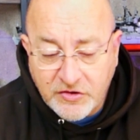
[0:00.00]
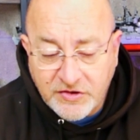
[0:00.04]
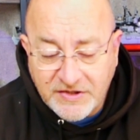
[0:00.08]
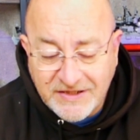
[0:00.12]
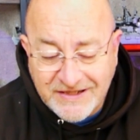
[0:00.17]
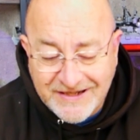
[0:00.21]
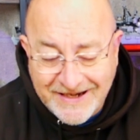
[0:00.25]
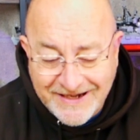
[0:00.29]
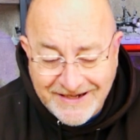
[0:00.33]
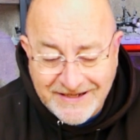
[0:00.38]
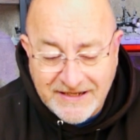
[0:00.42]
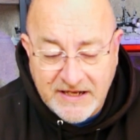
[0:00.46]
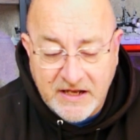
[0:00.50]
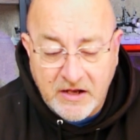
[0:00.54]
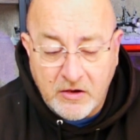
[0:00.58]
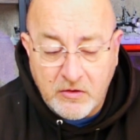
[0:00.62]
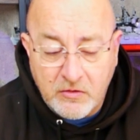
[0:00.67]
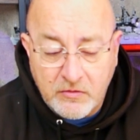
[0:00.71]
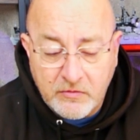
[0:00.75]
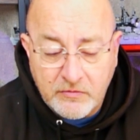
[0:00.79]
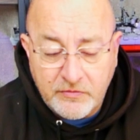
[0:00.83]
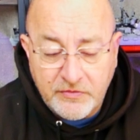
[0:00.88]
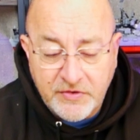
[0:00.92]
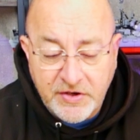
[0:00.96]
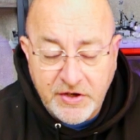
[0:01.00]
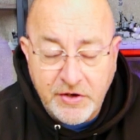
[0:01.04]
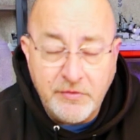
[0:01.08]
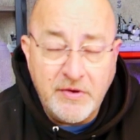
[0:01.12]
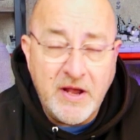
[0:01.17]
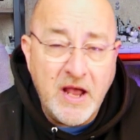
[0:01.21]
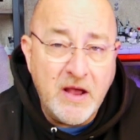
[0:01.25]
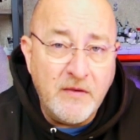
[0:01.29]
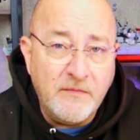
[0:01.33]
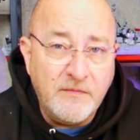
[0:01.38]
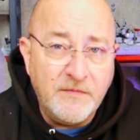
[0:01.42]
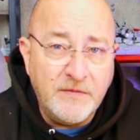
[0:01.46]
detail that you
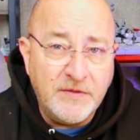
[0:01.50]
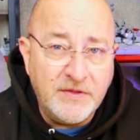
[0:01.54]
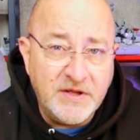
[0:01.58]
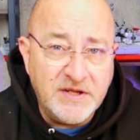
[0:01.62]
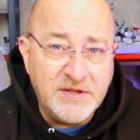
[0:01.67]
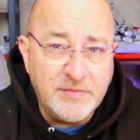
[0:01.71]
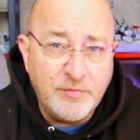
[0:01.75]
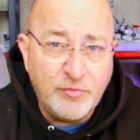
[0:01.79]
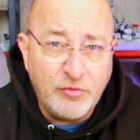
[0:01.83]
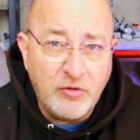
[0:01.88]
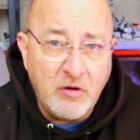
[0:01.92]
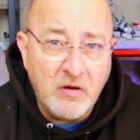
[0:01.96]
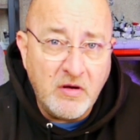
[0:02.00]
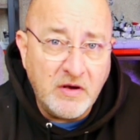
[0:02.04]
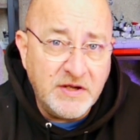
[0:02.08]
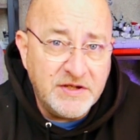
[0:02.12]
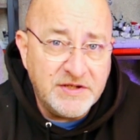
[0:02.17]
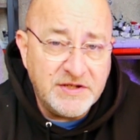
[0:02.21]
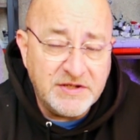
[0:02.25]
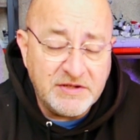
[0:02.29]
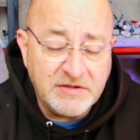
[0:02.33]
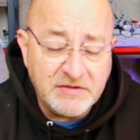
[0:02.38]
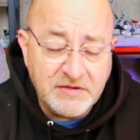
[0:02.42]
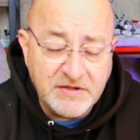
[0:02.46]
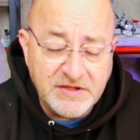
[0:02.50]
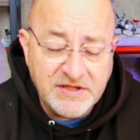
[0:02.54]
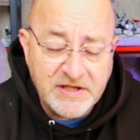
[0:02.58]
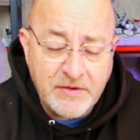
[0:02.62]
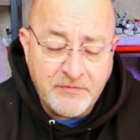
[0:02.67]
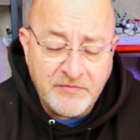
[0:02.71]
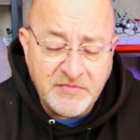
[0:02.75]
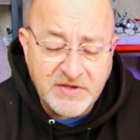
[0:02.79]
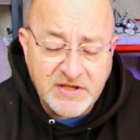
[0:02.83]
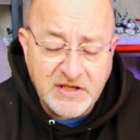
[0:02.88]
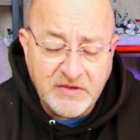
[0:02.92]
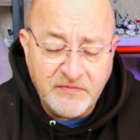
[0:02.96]
get for this price,
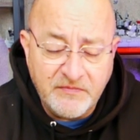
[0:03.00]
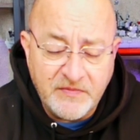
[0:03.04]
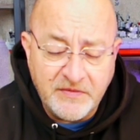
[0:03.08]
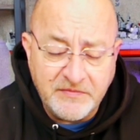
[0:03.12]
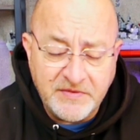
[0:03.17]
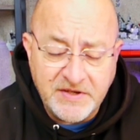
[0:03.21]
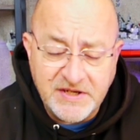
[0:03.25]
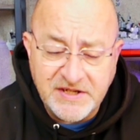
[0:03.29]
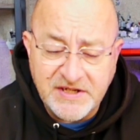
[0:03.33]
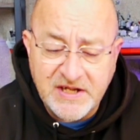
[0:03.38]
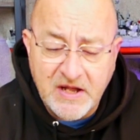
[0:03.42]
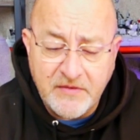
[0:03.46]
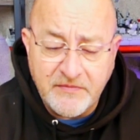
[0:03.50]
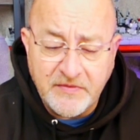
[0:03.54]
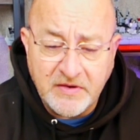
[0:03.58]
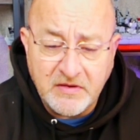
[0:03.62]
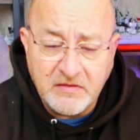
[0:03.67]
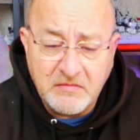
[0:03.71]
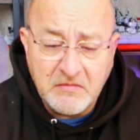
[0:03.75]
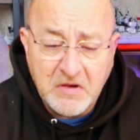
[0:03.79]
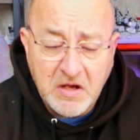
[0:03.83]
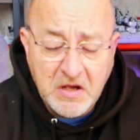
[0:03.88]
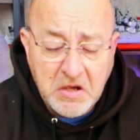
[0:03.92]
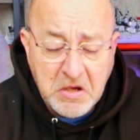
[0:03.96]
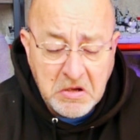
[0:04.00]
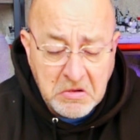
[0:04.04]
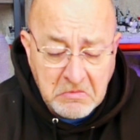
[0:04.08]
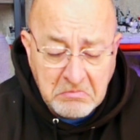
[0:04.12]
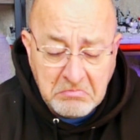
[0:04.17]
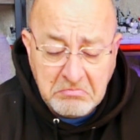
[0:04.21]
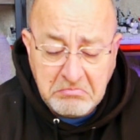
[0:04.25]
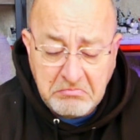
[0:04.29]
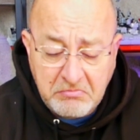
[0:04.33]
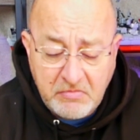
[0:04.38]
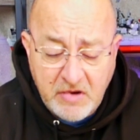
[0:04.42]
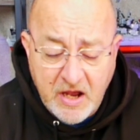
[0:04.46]
1757.
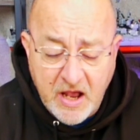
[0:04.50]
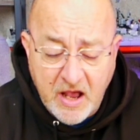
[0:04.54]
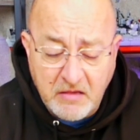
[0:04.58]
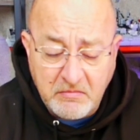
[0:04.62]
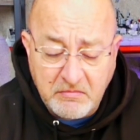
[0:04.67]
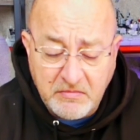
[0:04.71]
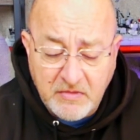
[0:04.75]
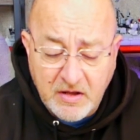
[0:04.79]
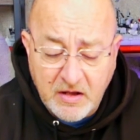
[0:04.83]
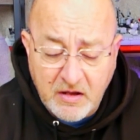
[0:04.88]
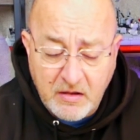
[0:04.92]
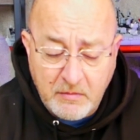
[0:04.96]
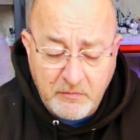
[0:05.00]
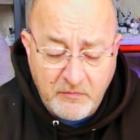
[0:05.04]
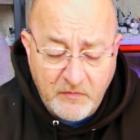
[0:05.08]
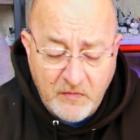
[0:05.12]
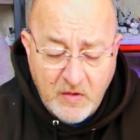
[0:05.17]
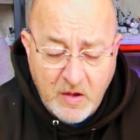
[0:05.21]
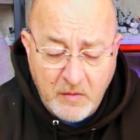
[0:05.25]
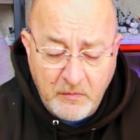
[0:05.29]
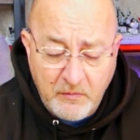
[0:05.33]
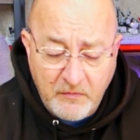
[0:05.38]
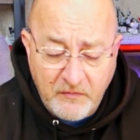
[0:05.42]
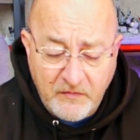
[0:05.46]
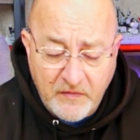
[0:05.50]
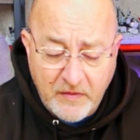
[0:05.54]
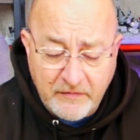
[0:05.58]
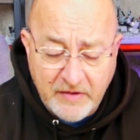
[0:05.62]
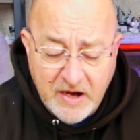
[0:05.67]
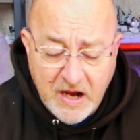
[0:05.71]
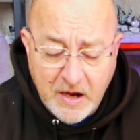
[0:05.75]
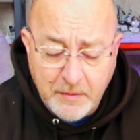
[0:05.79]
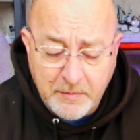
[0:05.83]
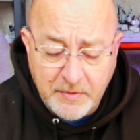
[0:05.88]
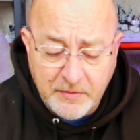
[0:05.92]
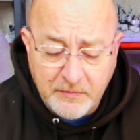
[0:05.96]
Yeah, I'm very
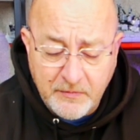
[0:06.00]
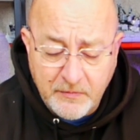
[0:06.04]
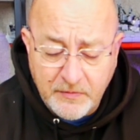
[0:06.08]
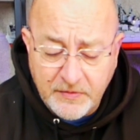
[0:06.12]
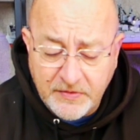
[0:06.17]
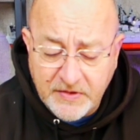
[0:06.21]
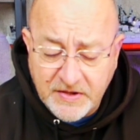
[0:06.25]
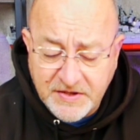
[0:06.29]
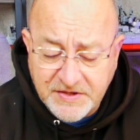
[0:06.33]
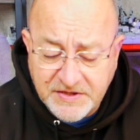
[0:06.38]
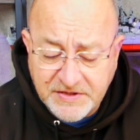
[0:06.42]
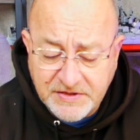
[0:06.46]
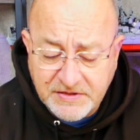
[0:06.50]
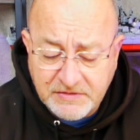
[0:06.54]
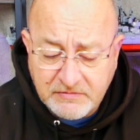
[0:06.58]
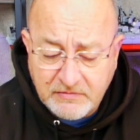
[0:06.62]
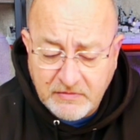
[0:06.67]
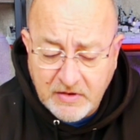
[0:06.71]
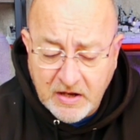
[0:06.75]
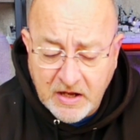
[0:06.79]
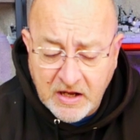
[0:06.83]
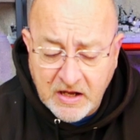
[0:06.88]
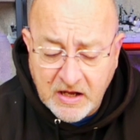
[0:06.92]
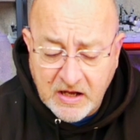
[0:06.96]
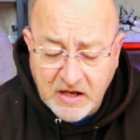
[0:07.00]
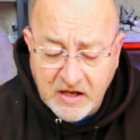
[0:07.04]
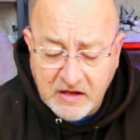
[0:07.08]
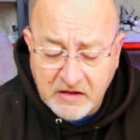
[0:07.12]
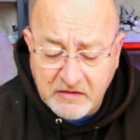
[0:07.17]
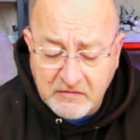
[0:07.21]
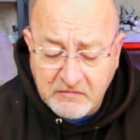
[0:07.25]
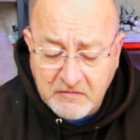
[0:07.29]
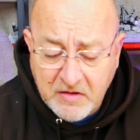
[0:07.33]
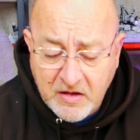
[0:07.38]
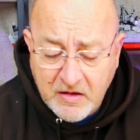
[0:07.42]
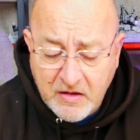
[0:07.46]
happy with this.
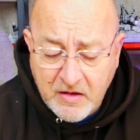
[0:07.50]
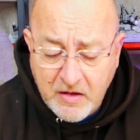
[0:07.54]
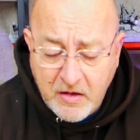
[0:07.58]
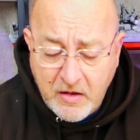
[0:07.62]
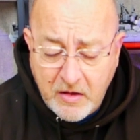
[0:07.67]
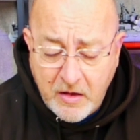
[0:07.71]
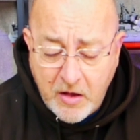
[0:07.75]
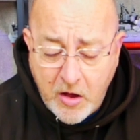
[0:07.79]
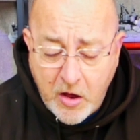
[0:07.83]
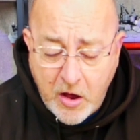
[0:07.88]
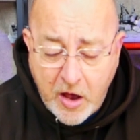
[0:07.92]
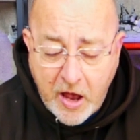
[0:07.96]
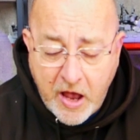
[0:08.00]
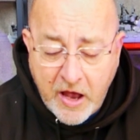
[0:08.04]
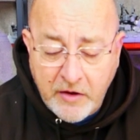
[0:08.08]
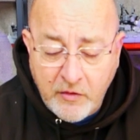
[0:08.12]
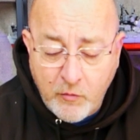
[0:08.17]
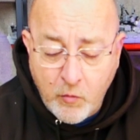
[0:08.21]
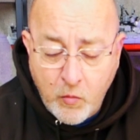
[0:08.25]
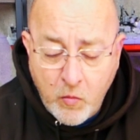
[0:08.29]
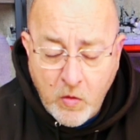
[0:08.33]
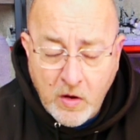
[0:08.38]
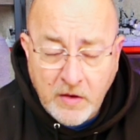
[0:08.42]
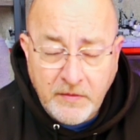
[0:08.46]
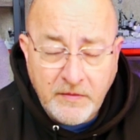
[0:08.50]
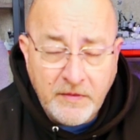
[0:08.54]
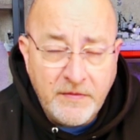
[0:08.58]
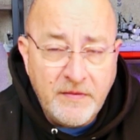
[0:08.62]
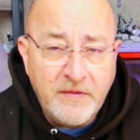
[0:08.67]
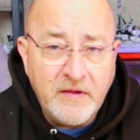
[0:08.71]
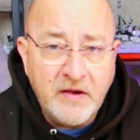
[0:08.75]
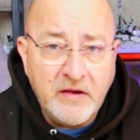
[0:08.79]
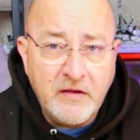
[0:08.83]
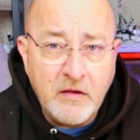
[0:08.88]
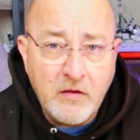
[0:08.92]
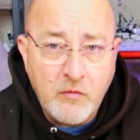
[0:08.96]
And one
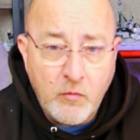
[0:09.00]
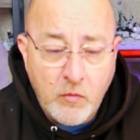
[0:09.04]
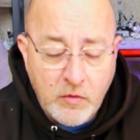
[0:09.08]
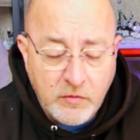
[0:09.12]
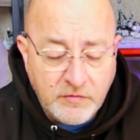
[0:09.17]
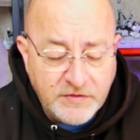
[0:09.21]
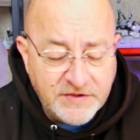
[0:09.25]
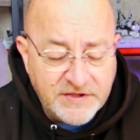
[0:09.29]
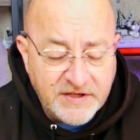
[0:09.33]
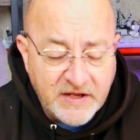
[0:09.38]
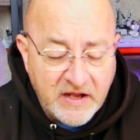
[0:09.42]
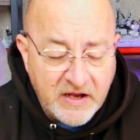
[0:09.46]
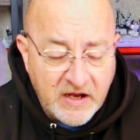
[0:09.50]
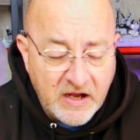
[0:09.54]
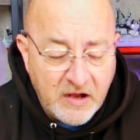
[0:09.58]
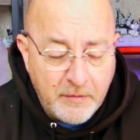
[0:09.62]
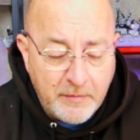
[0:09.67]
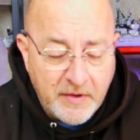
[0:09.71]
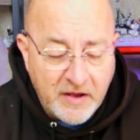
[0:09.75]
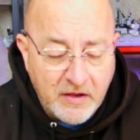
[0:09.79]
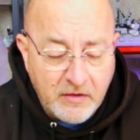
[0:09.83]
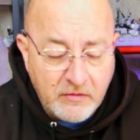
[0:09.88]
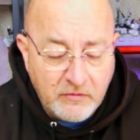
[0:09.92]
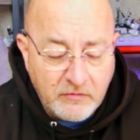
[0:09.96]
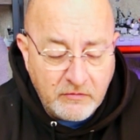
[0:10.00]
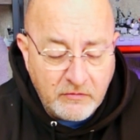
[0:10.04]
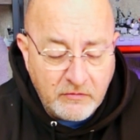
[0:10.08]
thing I will say about